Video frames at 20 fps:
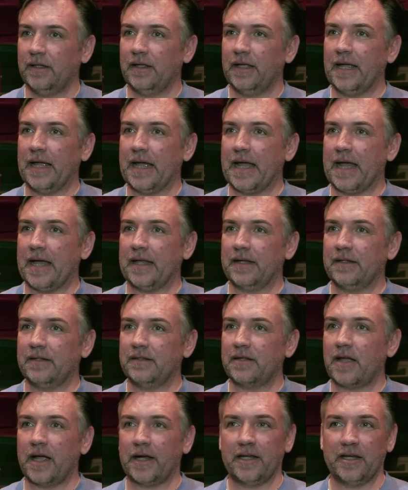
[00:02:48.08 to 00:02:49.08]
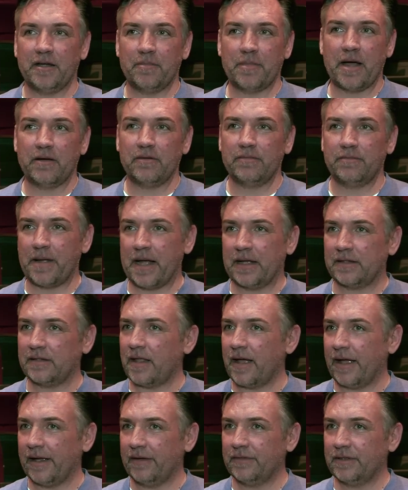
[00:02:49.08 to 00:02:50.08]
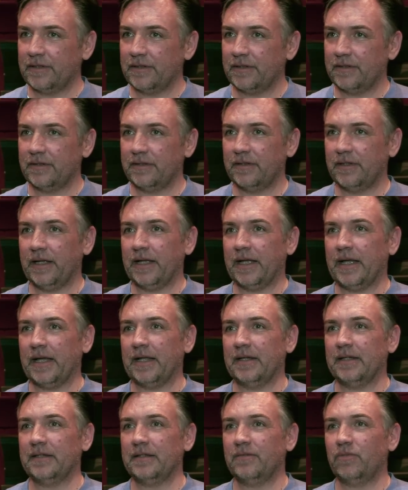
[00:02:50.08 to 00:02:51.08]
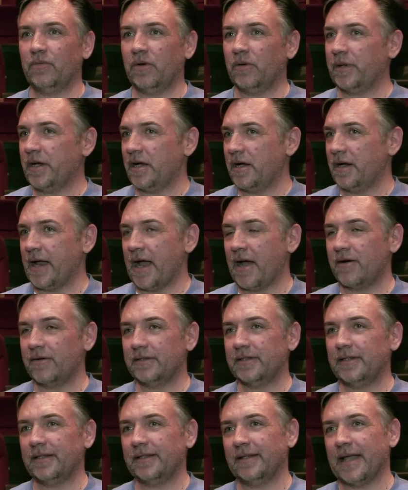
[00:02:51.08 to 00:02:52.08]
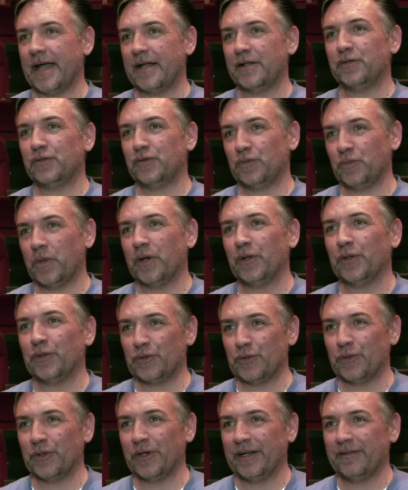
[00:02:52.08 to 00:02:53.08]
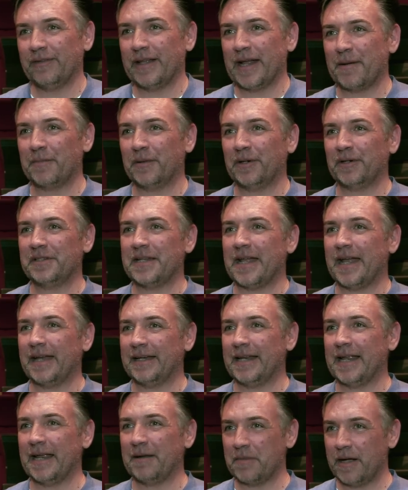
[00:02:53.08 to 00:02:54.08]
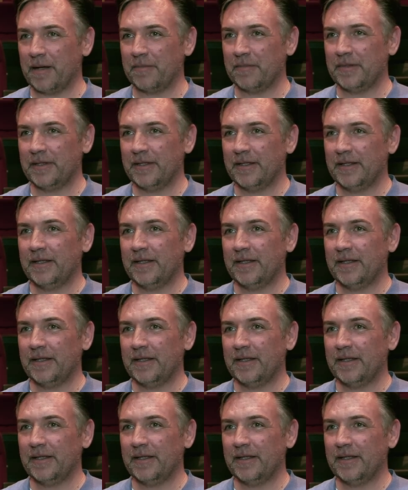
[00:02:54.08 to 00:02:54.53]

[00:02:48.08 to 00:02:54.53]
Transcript: and talking about past lives and where we hung out, and that's where the story of the hamburger stand came up